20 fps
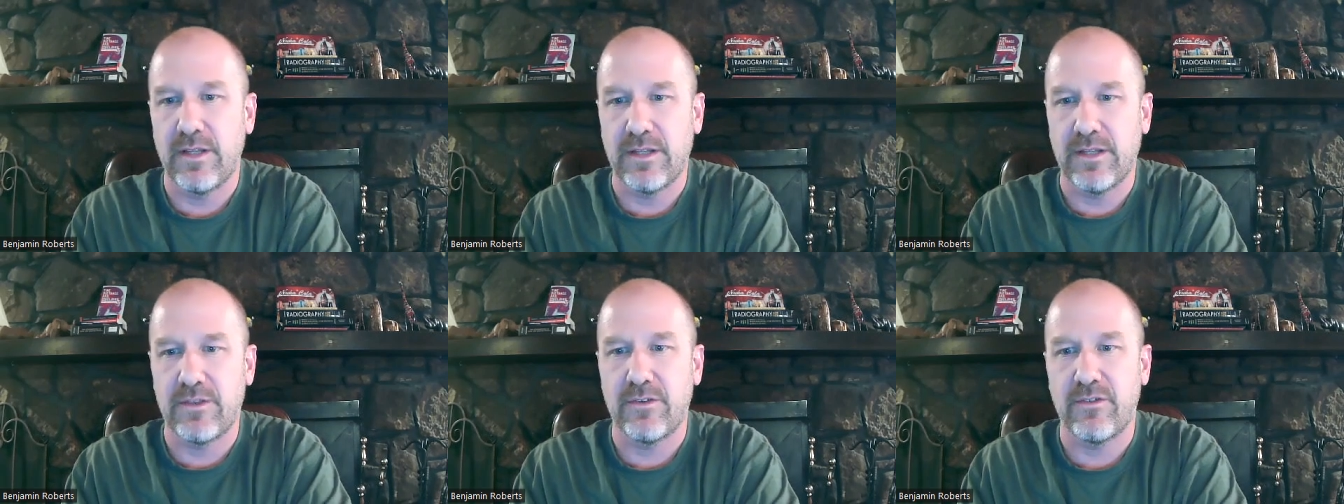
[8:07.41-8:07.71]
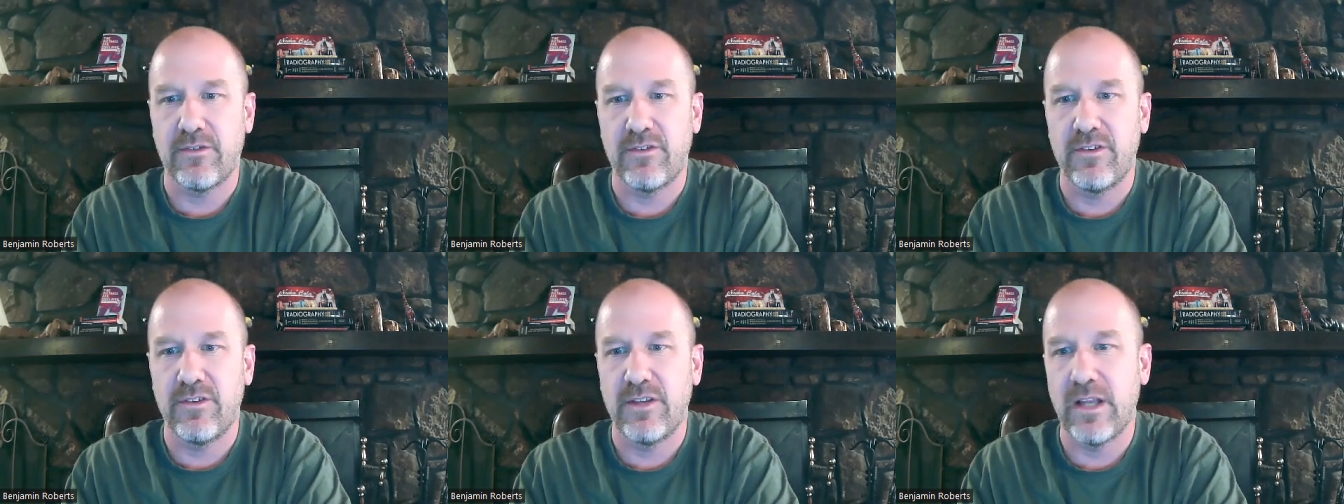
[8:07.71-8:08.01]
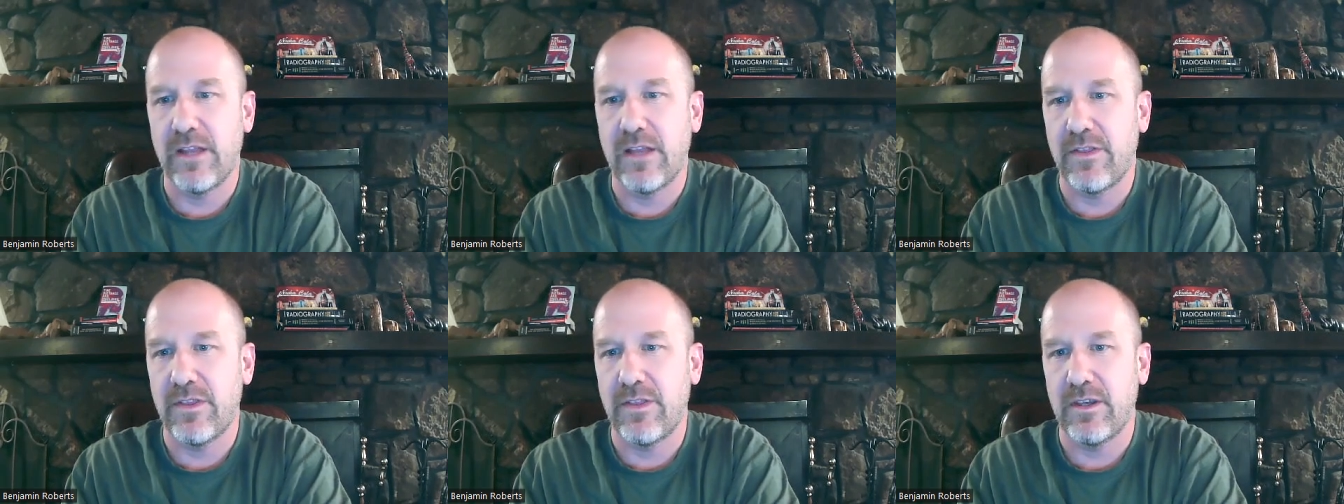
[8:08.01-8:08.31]
Like there's
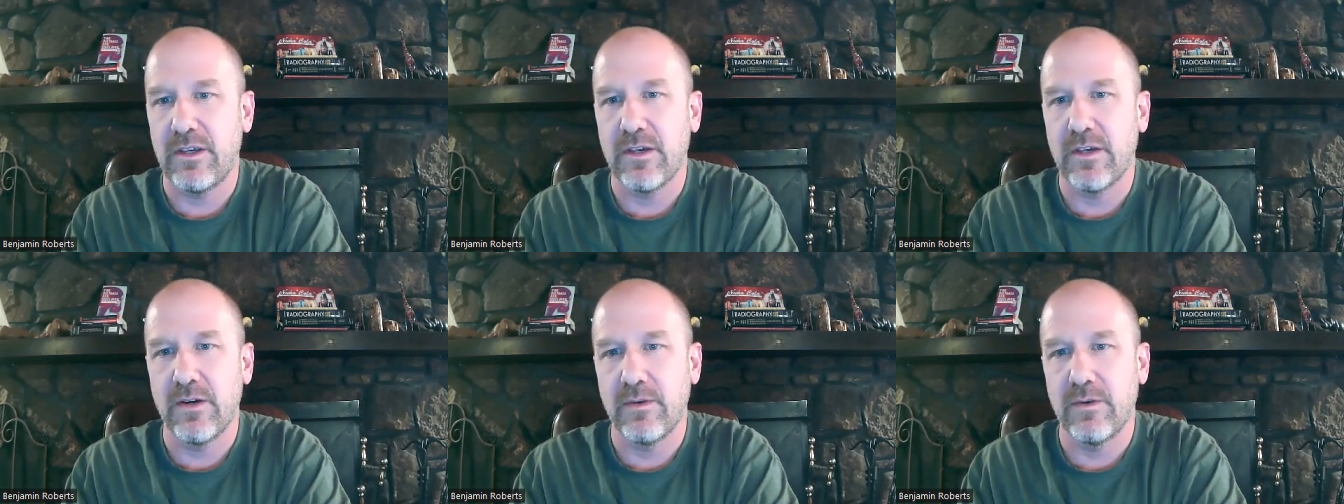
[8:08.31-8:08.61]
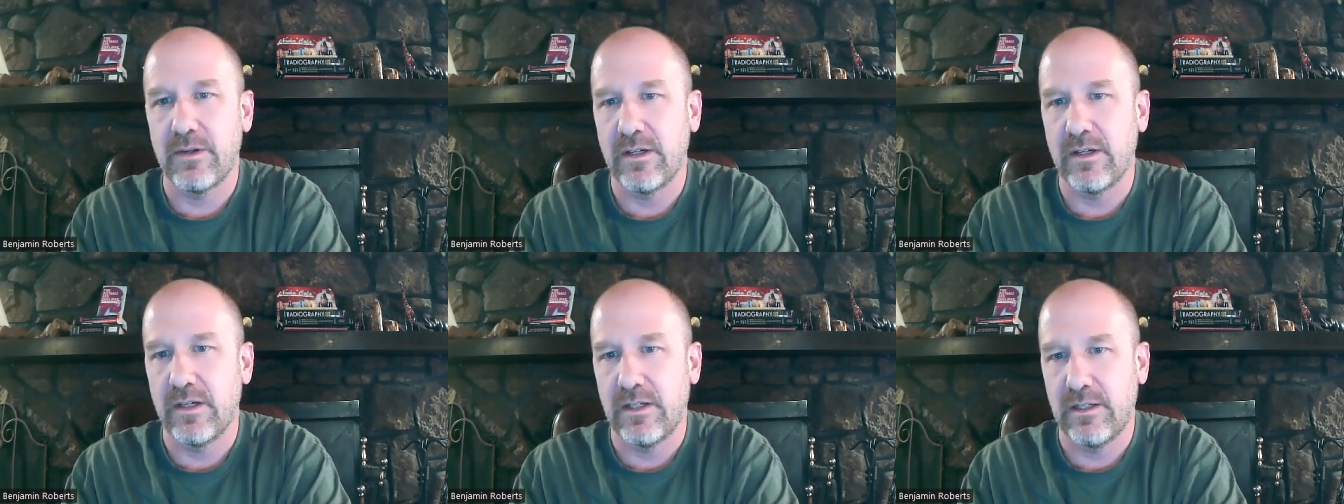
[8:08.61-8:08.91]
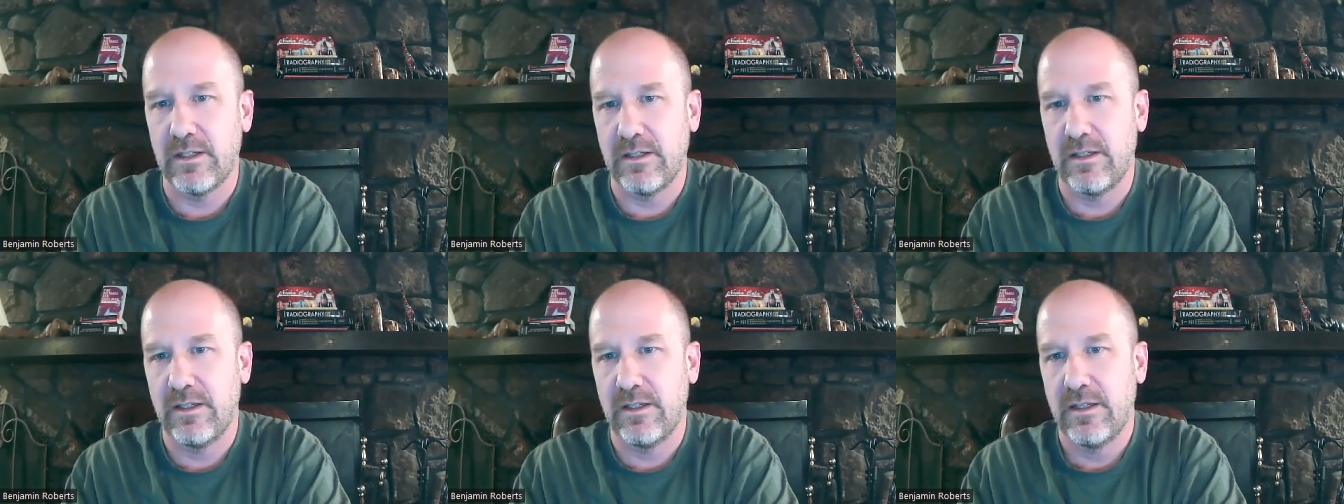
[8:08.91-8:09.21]
nothing going
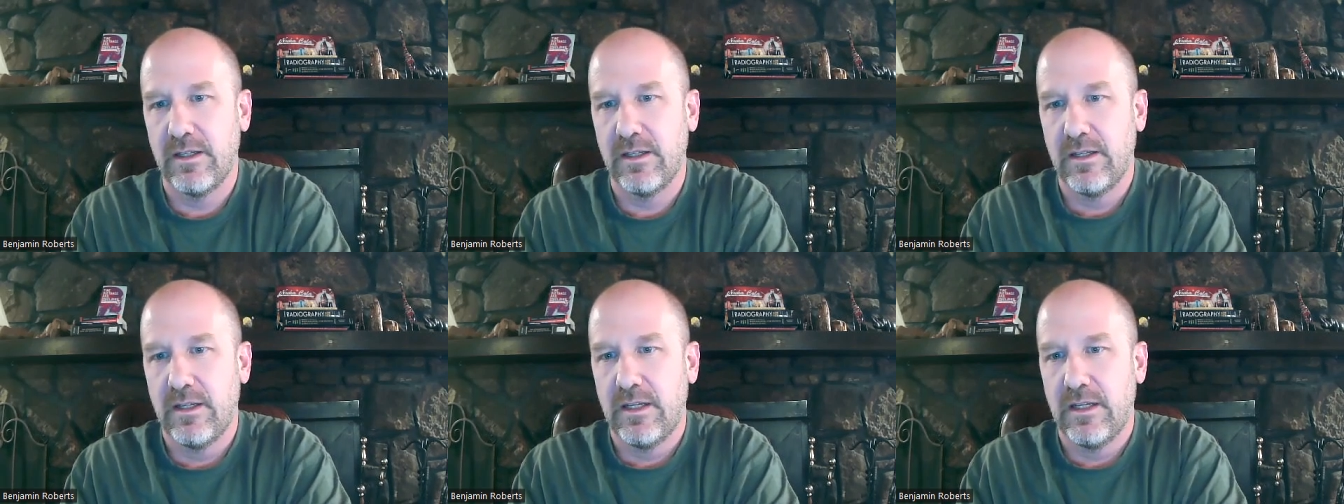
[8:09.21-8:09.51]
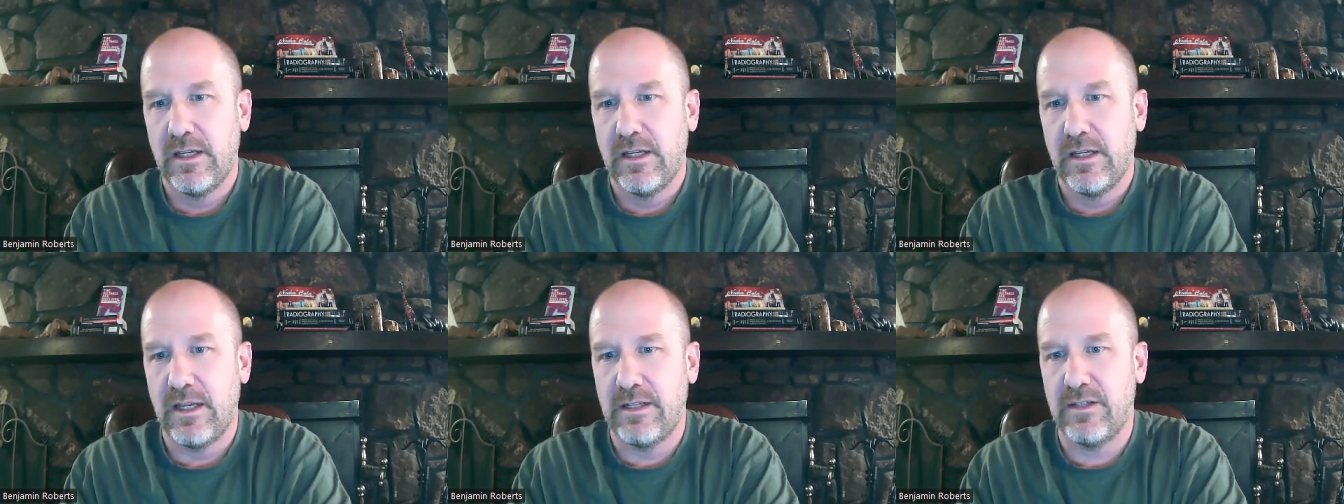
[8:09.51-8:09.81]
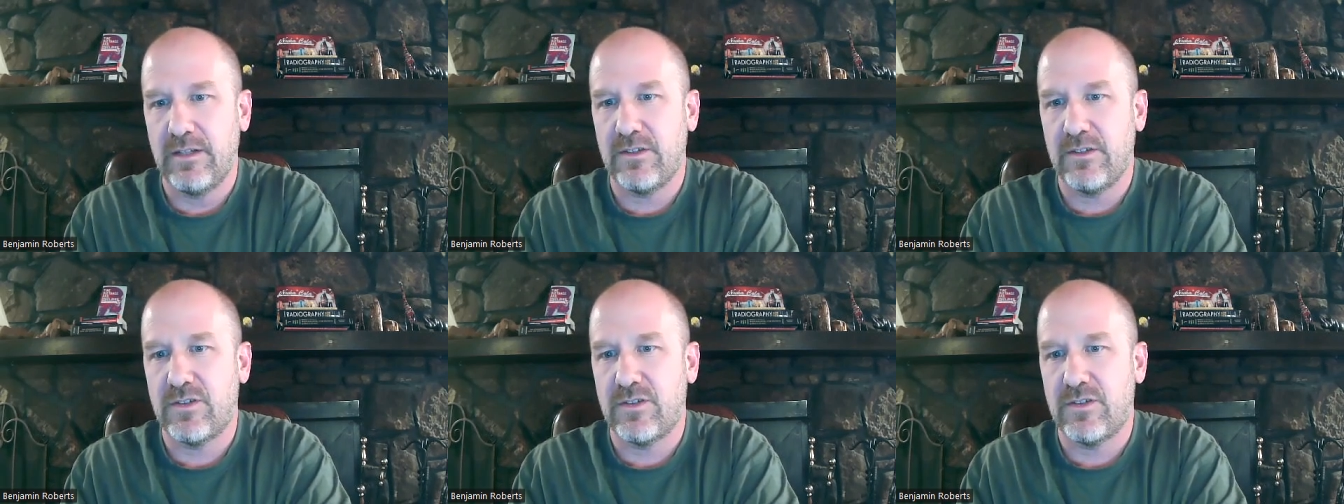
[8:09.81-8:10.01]
on and